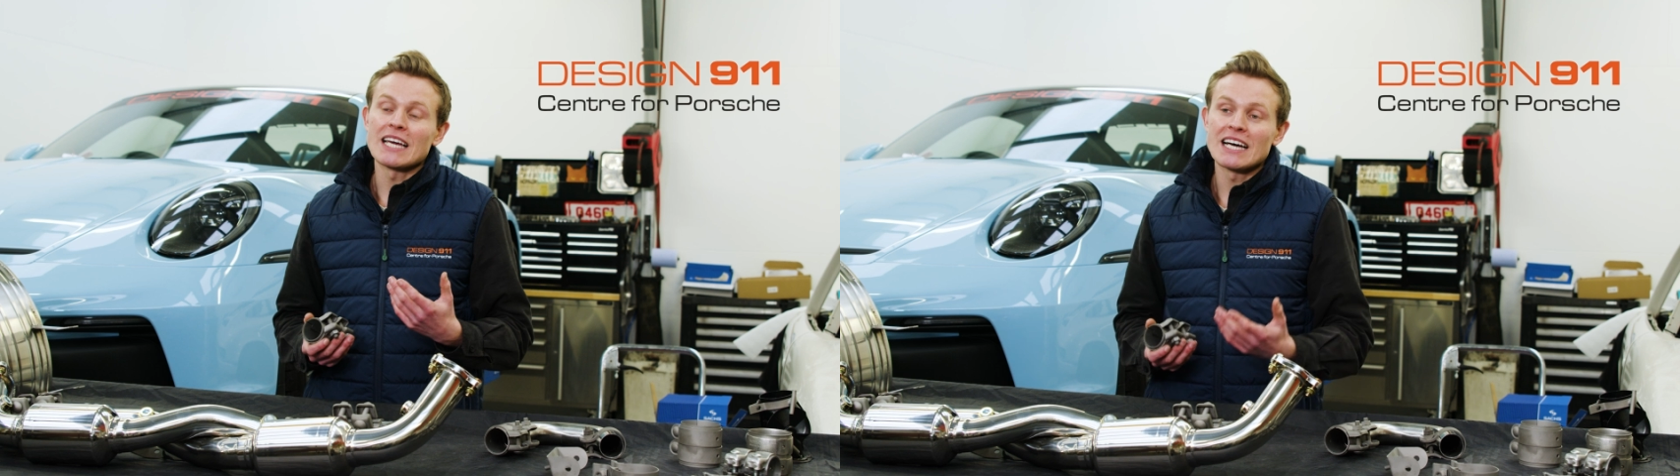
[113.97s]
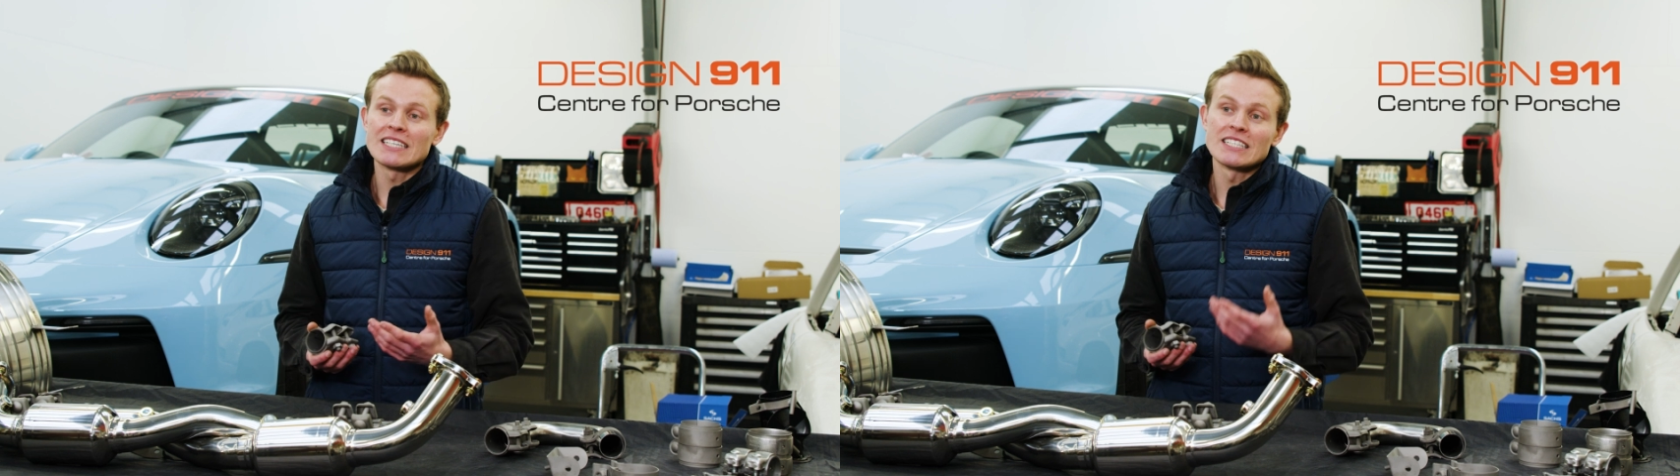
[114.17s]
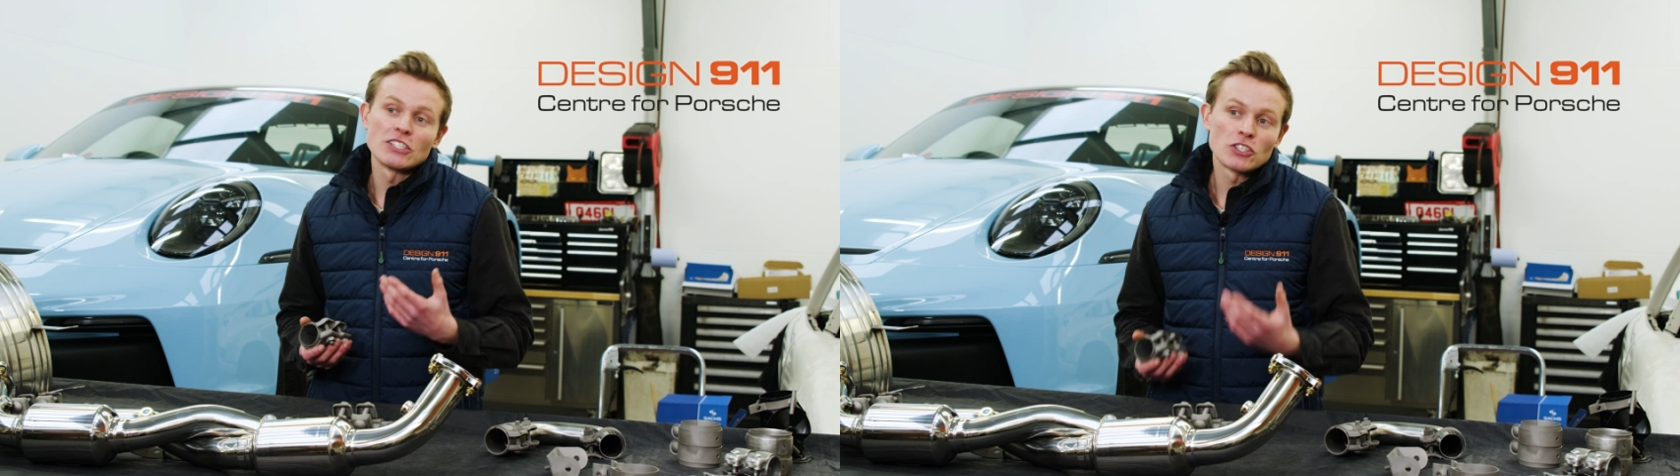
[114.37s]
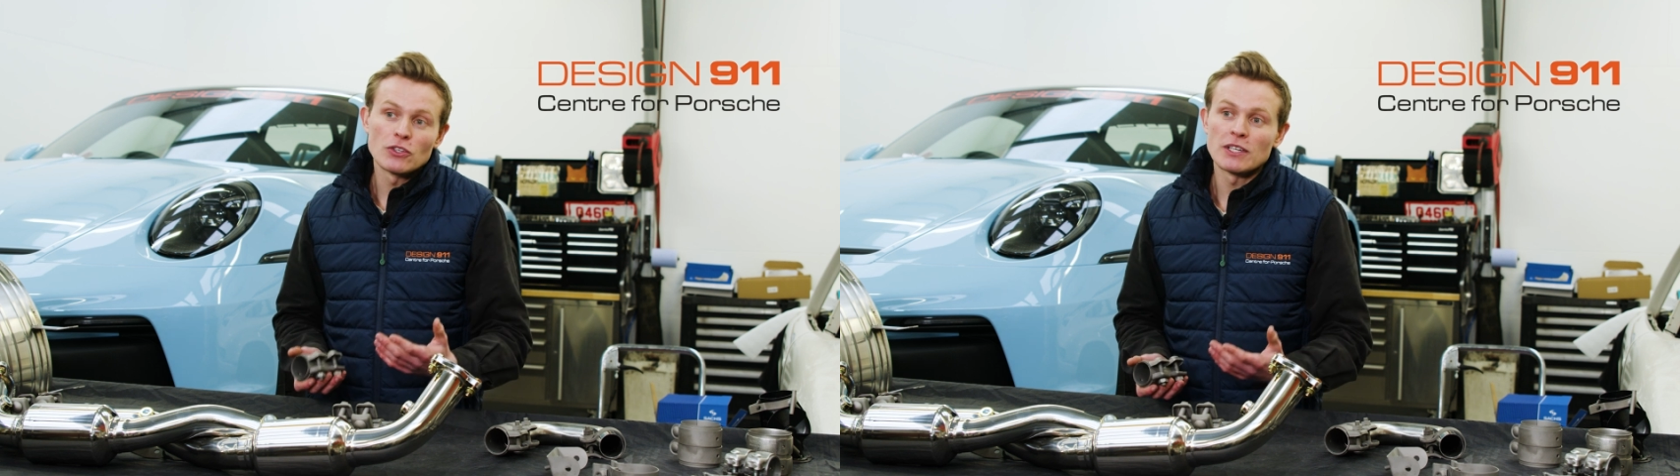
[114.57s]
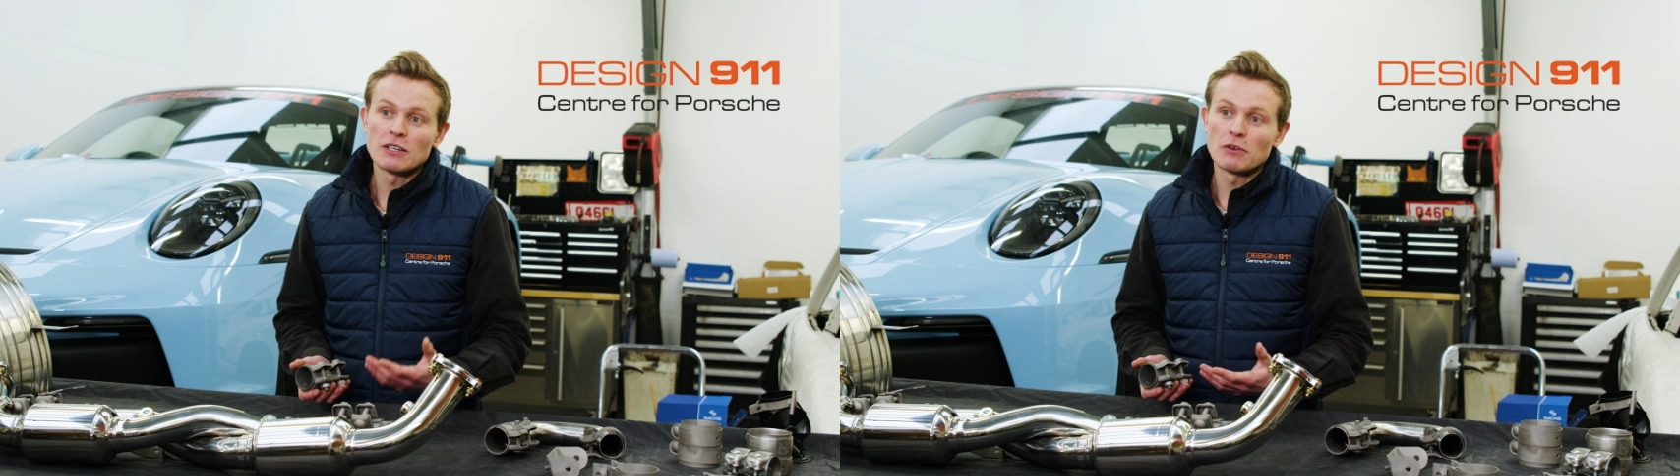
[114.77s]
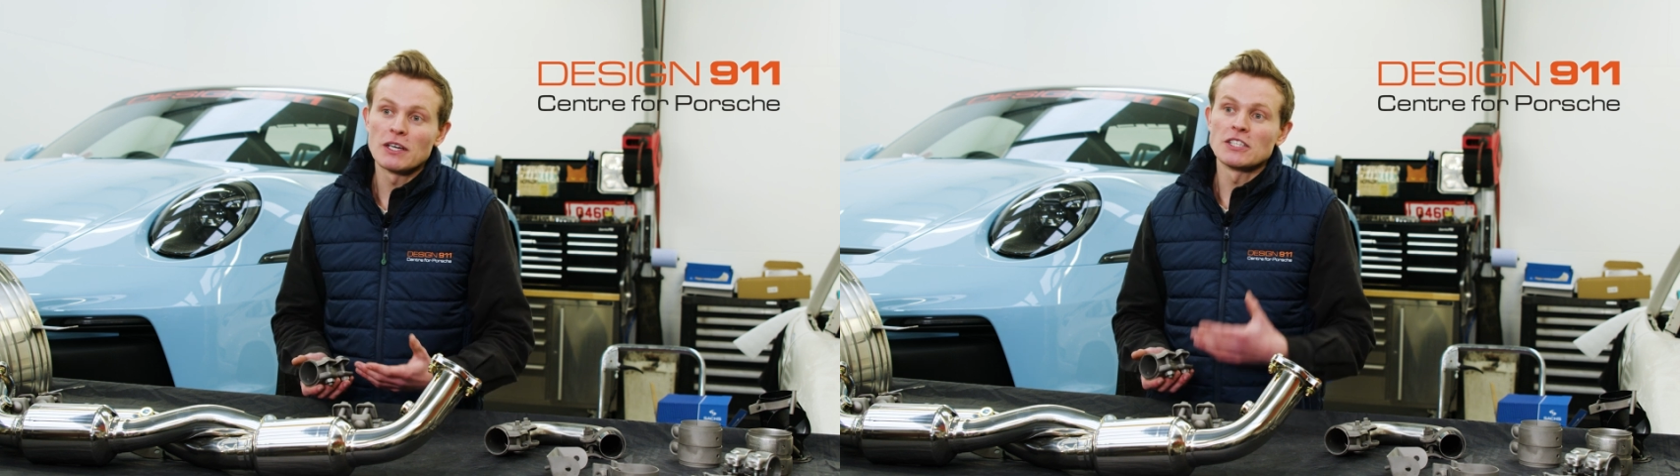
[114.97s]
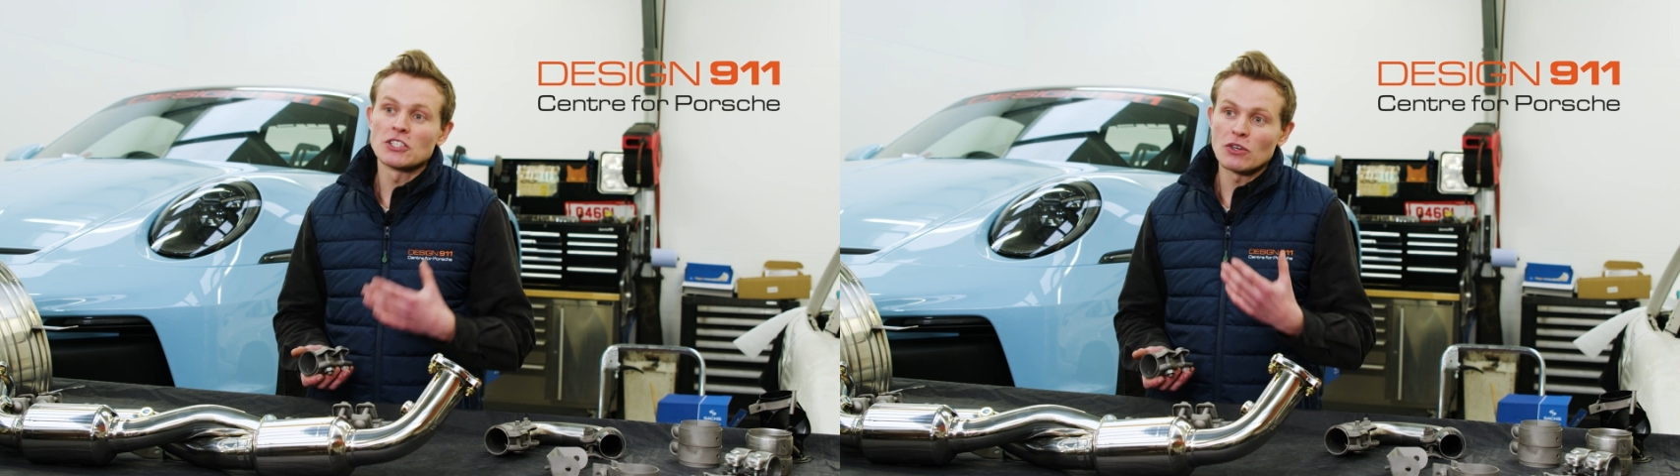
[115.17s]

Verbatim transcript: adding to their range